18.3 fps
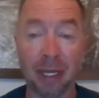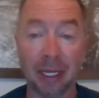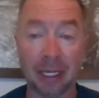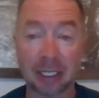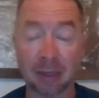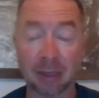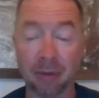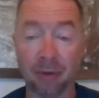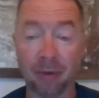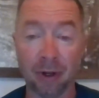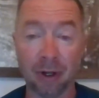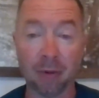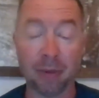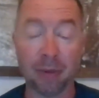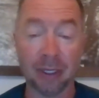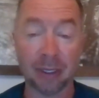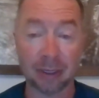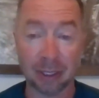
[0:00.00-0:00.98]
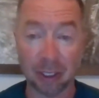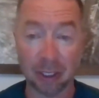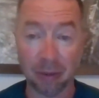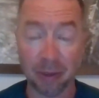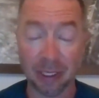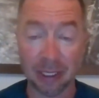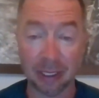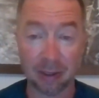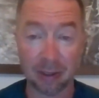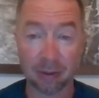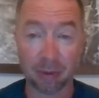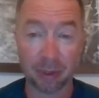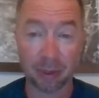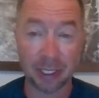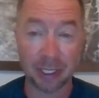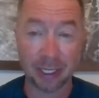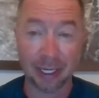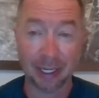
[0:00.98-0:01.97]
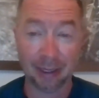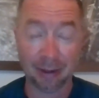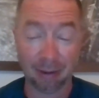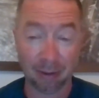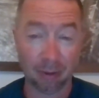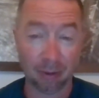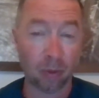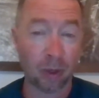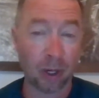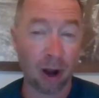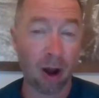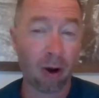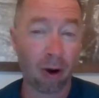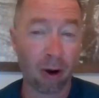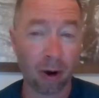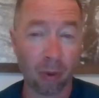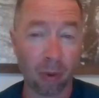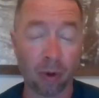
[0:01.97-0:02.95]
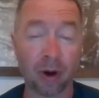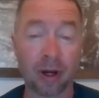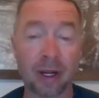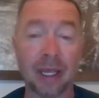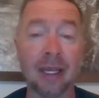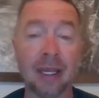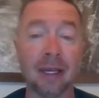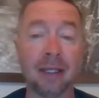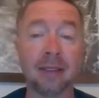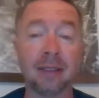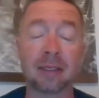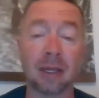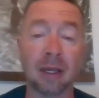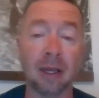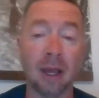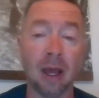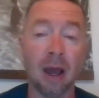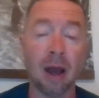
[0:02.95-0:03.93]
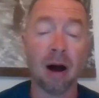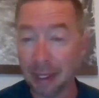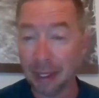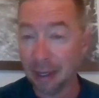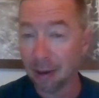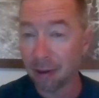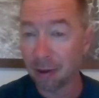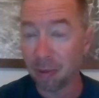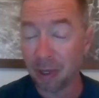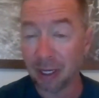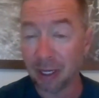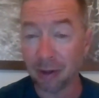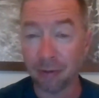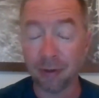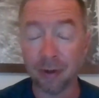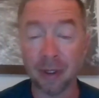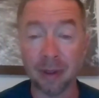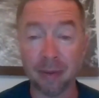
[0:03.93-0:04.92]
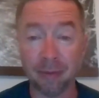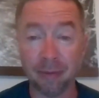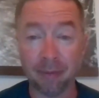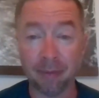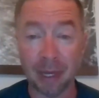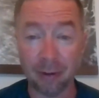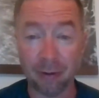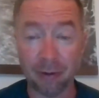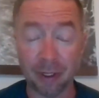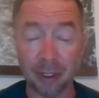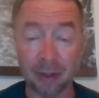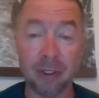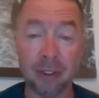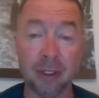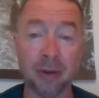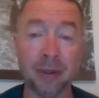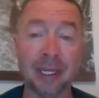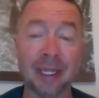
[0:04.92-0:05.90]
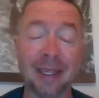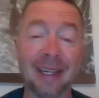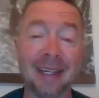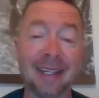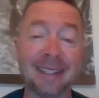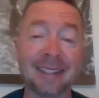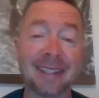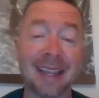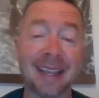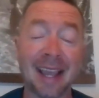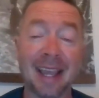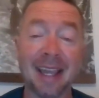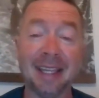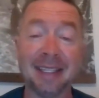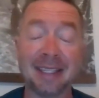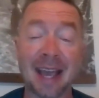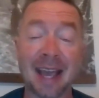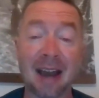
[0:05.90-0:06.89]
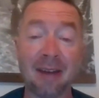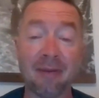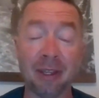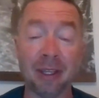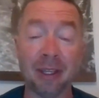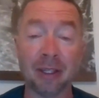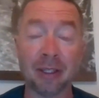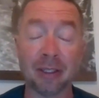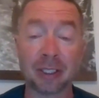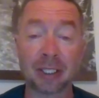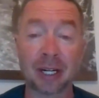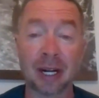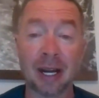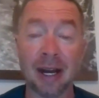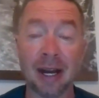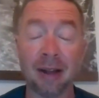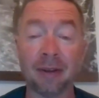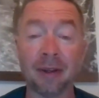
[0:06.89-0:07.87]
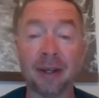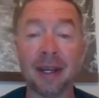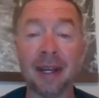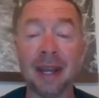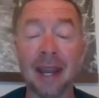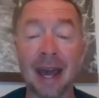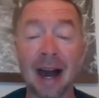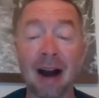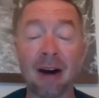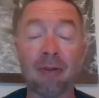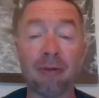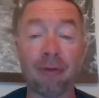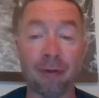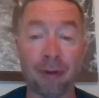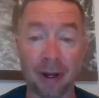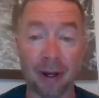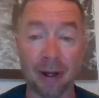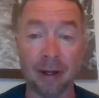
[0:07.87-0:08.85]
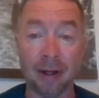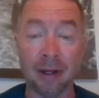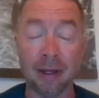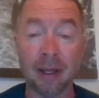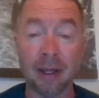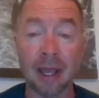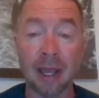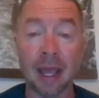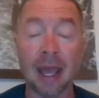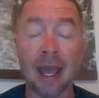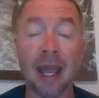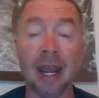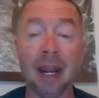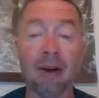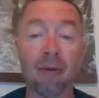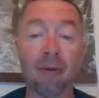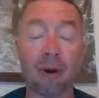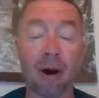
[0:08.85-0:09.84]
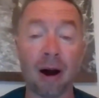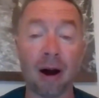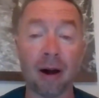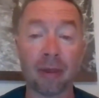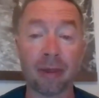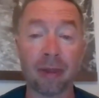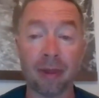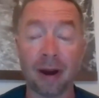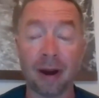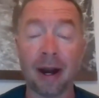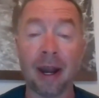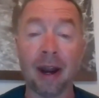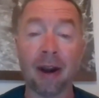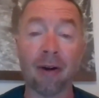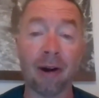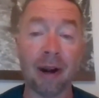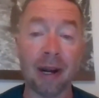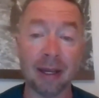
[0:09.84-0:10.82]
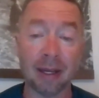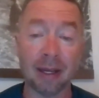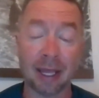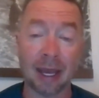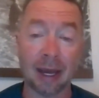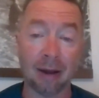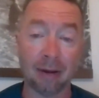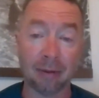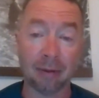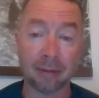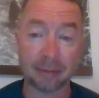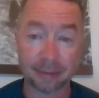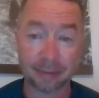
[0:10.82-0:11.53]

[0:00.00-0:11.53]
for paying some of your bills, and you begin to appreciate what hard work is. The other benefit of doing this is having your child now fund a Roth IRA account.